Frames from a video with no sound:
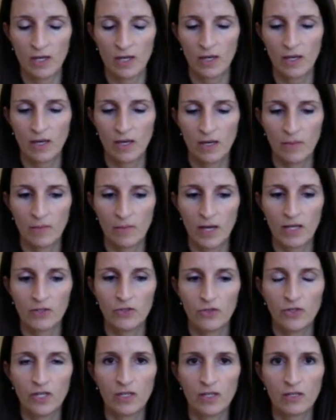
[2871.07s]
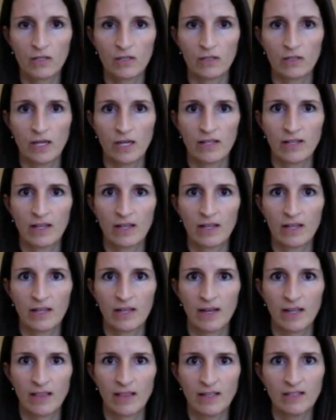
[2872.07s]
And you can,
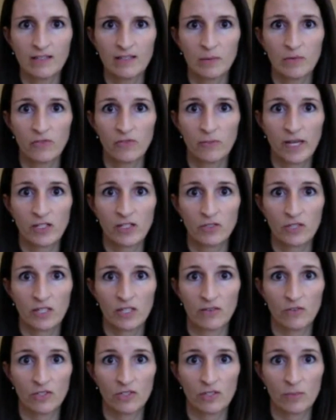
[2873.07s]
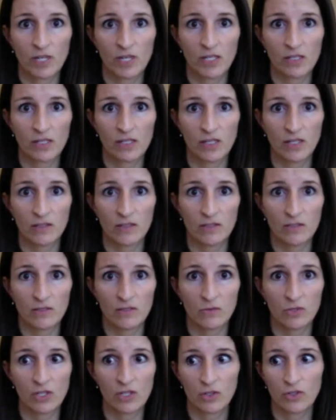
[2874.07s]
I think some of them actually give you some ideas,
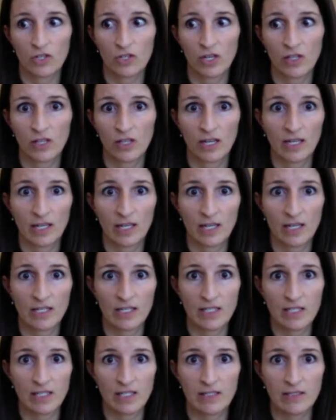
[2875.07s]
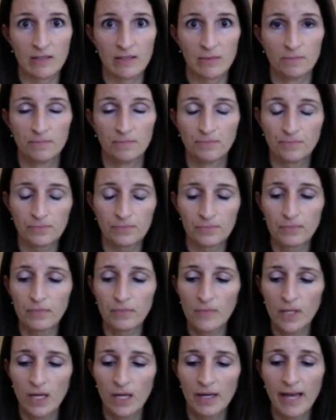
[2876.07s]
or you can look online and get ideas
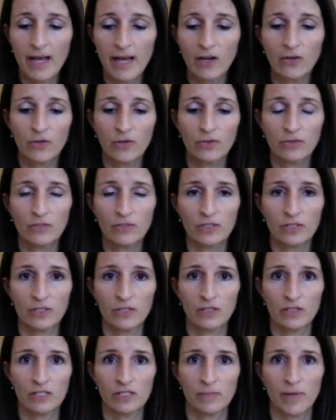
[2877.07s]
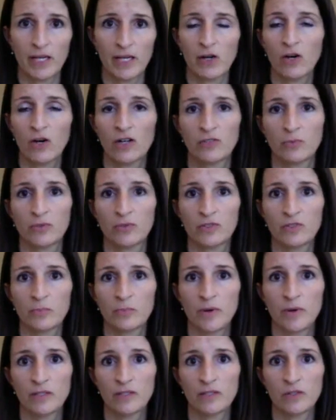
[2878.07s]
on how to make cards with the
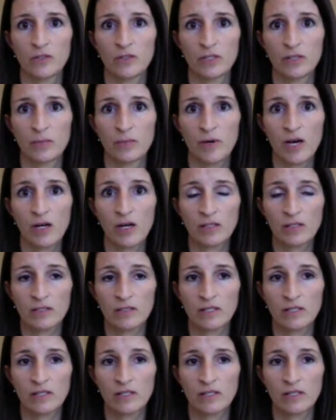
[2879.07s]
supplies that are in the box.